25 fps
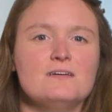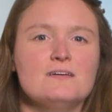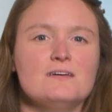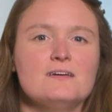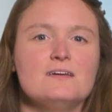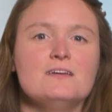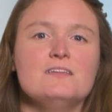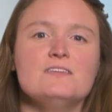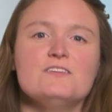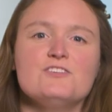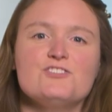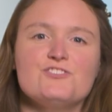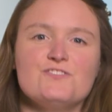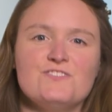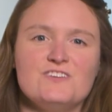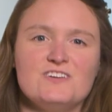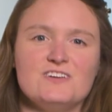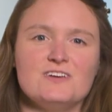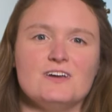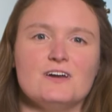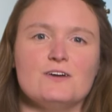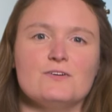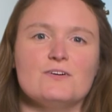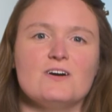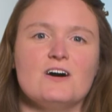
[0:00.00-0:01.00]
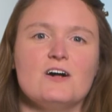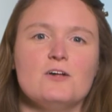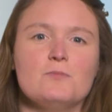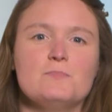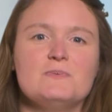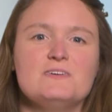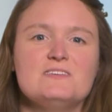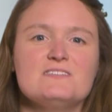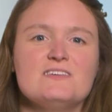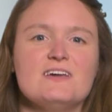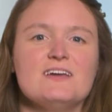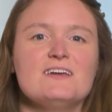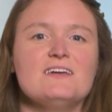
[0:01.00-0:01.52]
In this video, I'll be
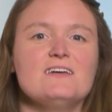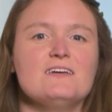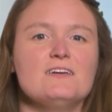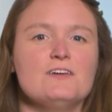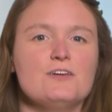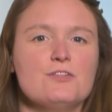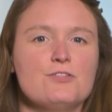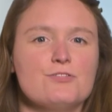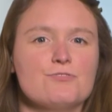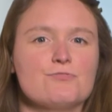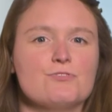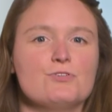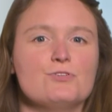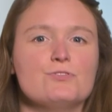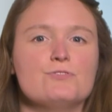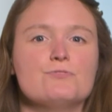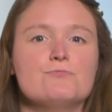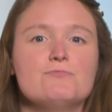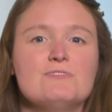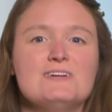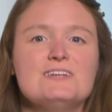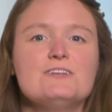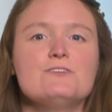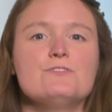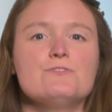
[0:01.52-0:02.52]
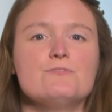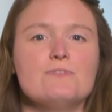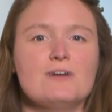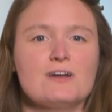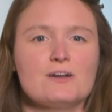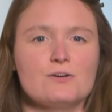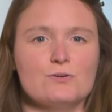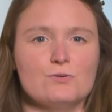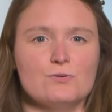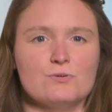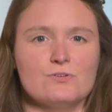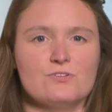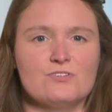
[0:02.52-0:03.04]
taking you through the written
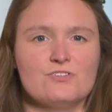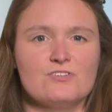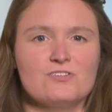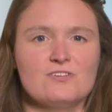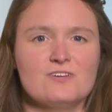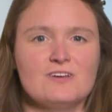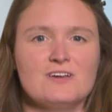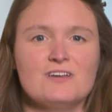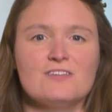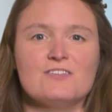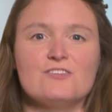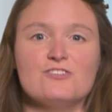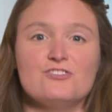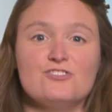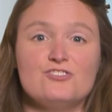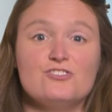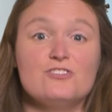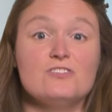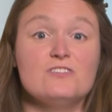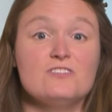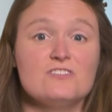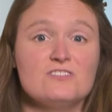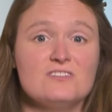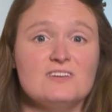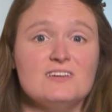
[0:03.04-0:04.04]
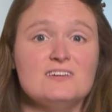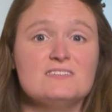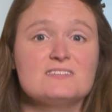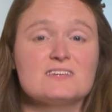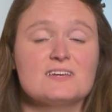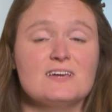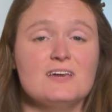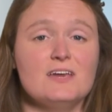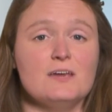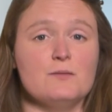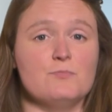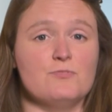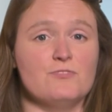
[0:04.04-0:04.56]
records that students need to
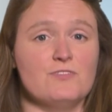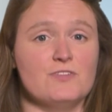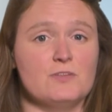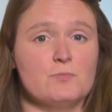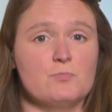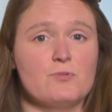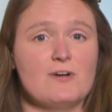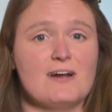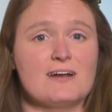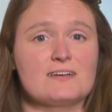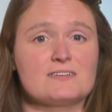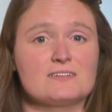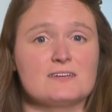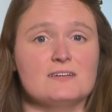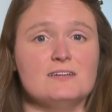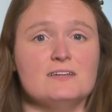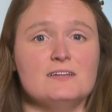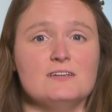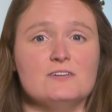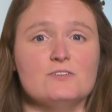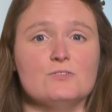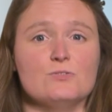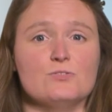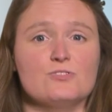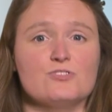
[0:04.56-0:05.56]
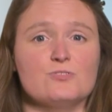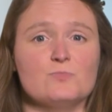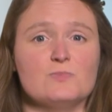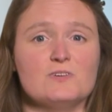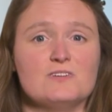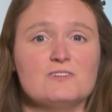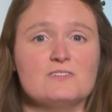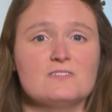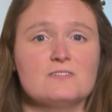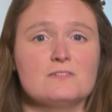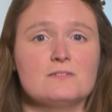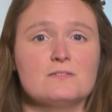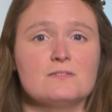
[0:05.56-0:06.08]
keep for the practical
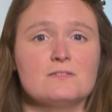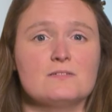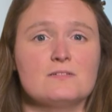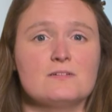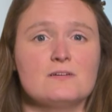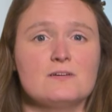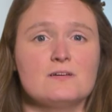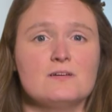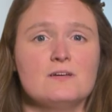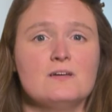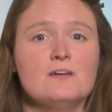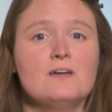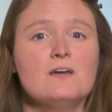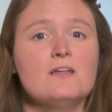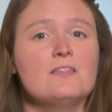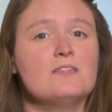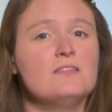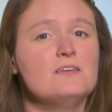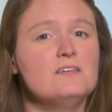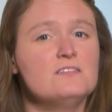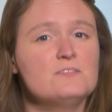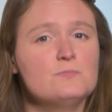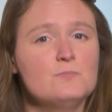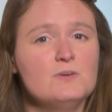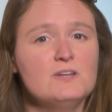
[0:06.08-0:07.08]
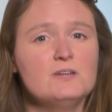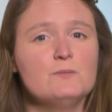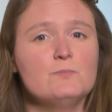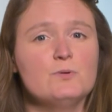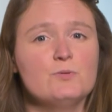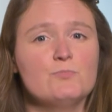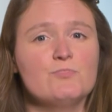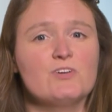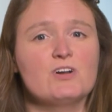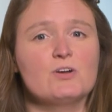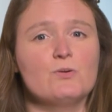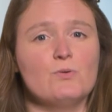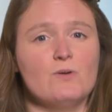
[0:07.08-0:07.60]
endorsement. These minimum
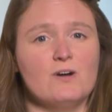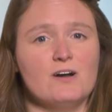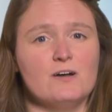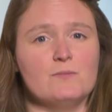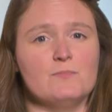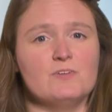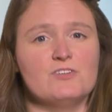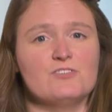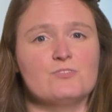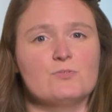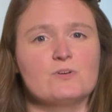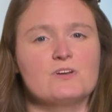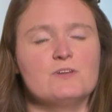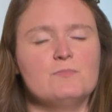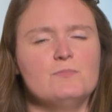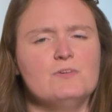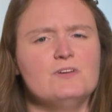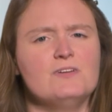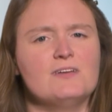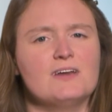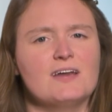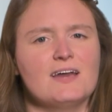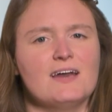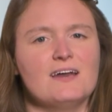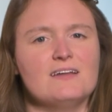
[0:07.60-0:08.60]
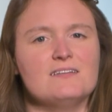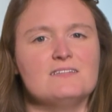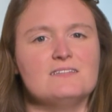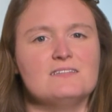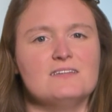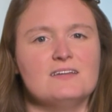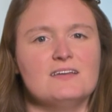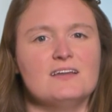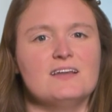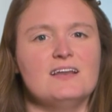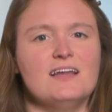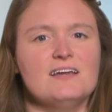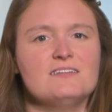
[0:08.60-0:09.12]
requirements were communicated in
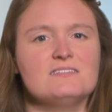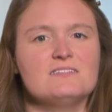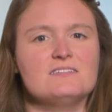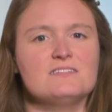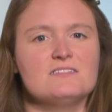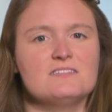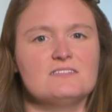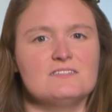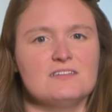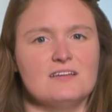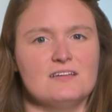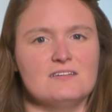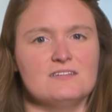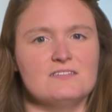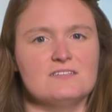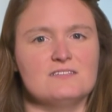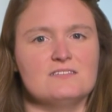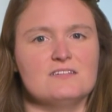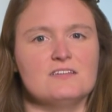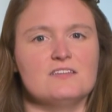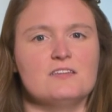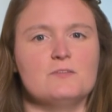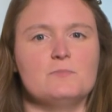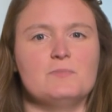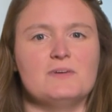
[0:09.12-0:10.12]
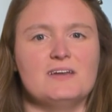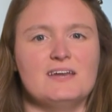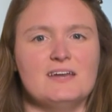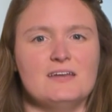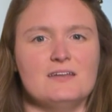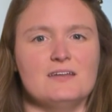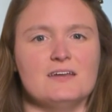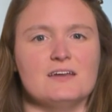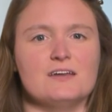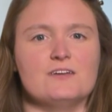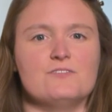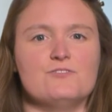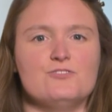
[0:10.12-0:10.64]
a letter to centres at the
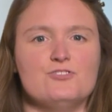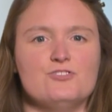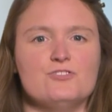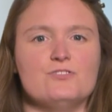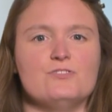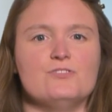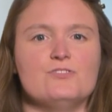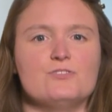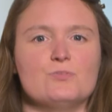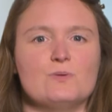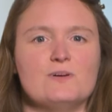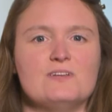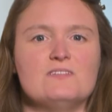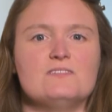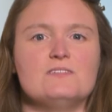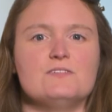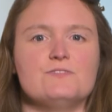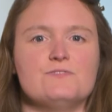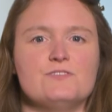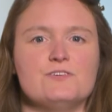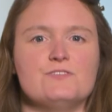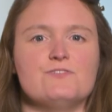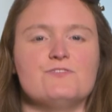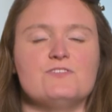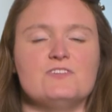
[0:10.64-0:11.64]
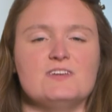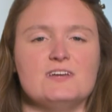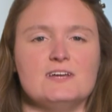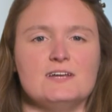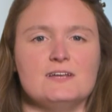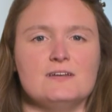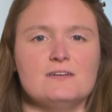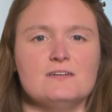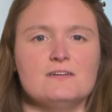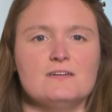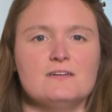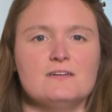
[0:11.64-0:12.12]
beginning of June 2015